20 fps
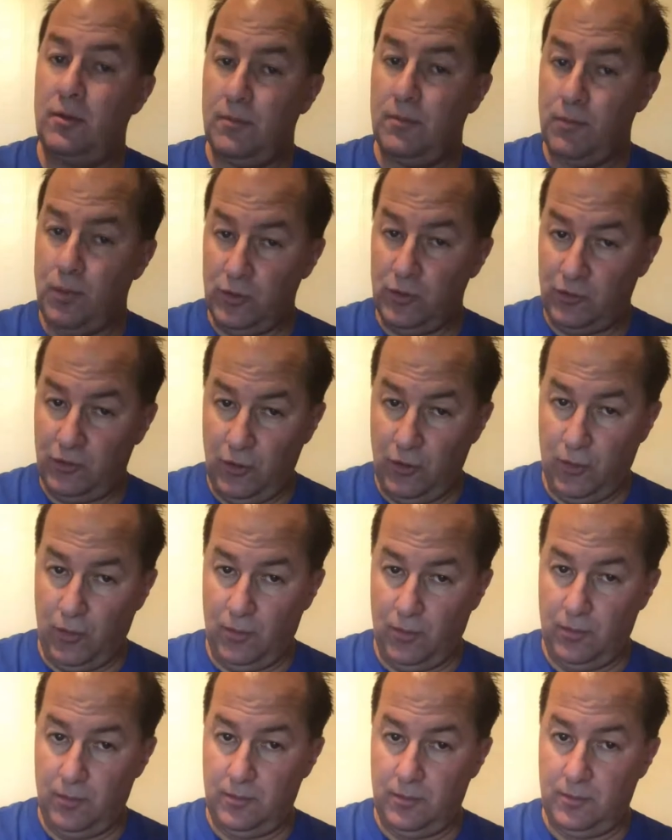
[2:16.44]

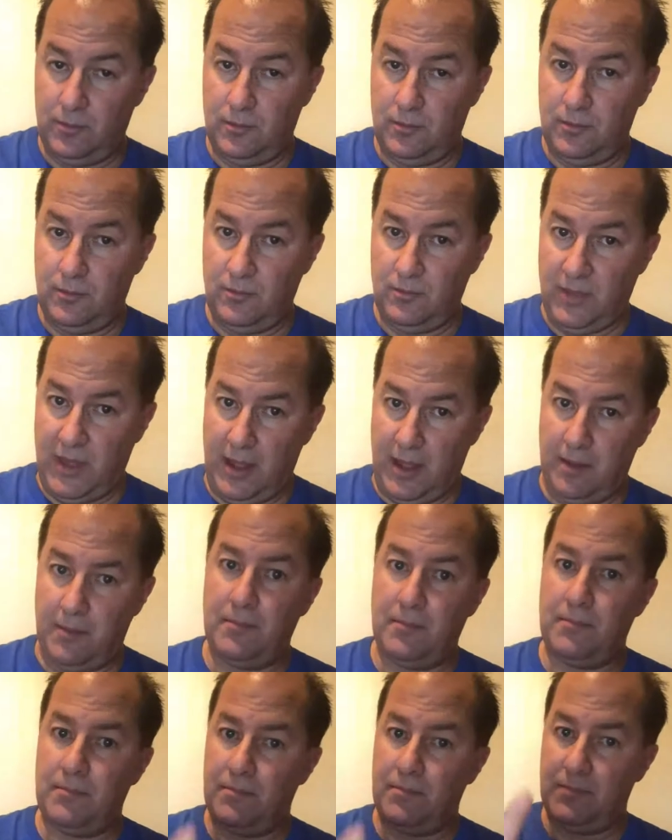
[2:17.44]
pursue. They
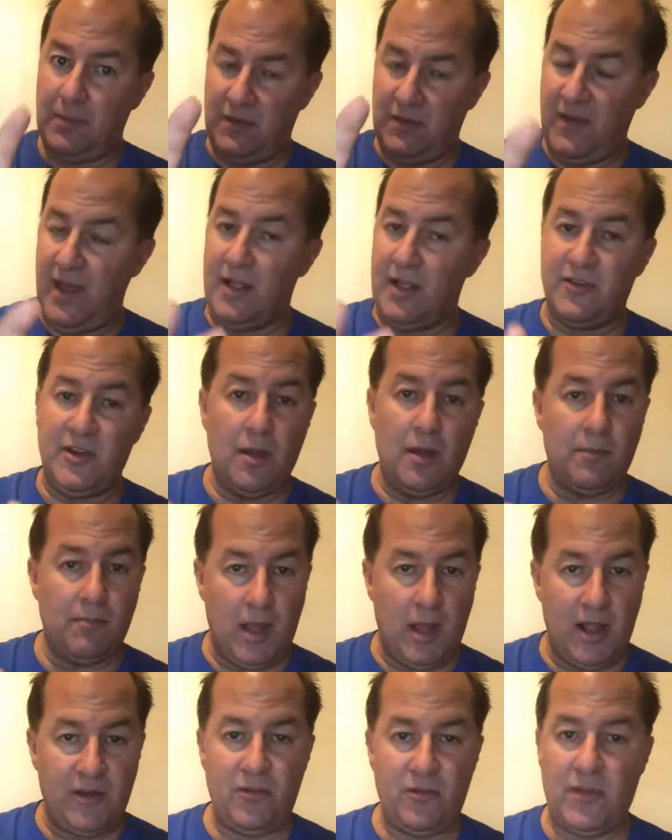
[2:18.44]
advance. Now,
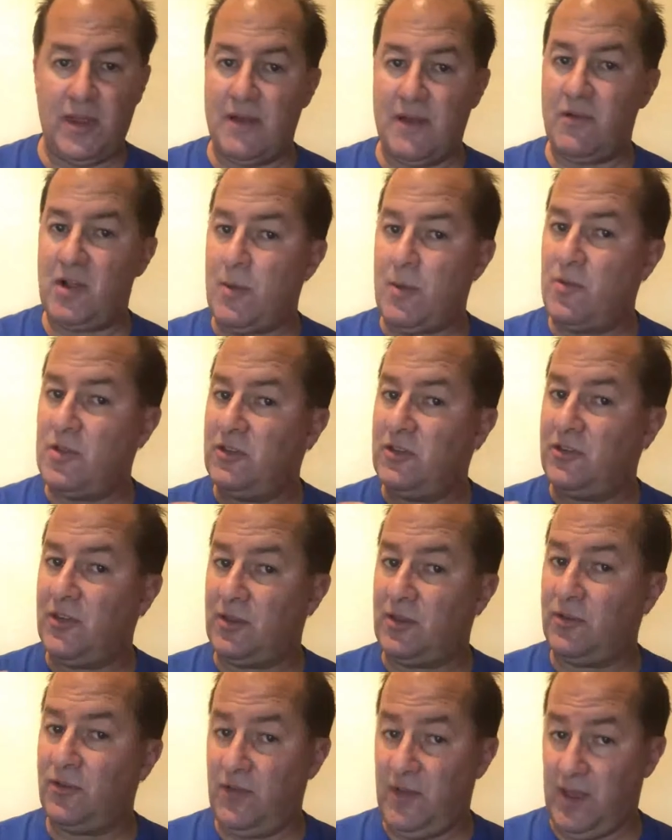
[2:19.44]
mind you, they never come within
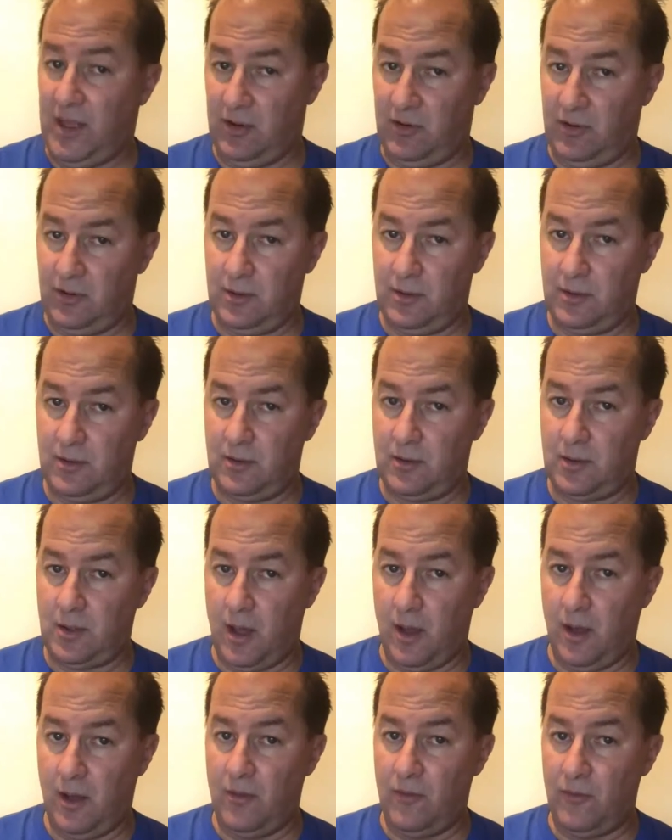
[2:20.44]
6 feet
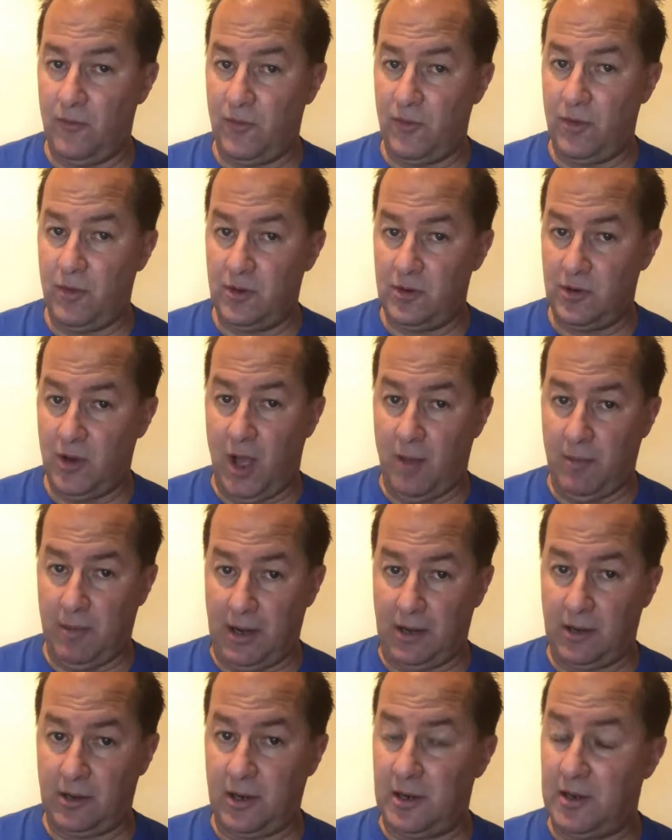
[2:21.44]
of
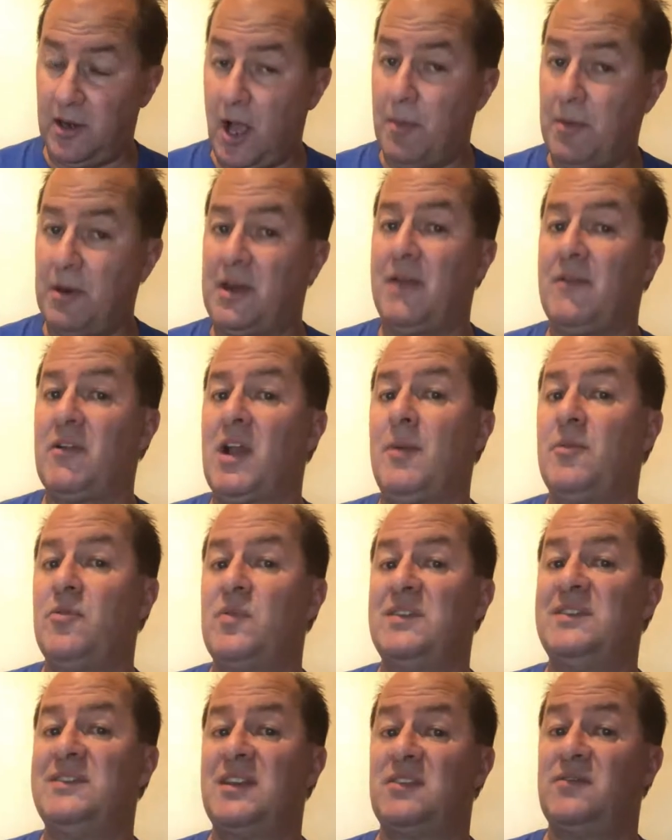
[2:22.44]
Dominic, and Dominic never comes
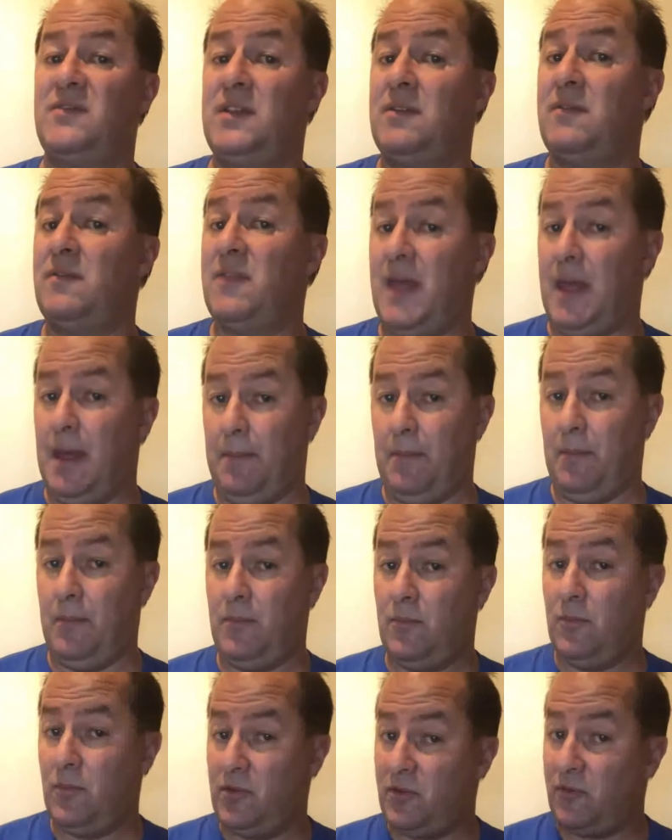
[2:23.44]
within 6 feet of them.
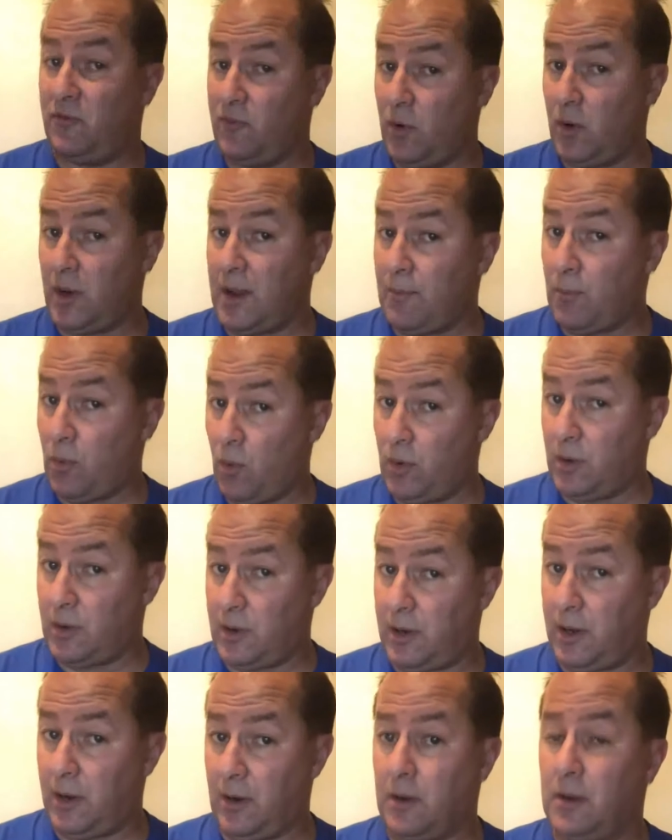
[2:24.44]
It's really
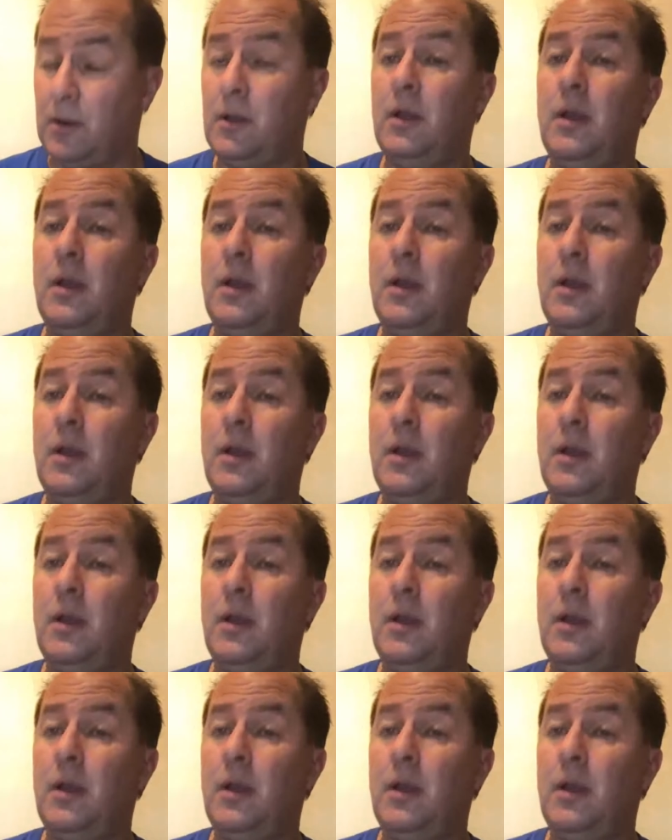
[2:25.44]
important here.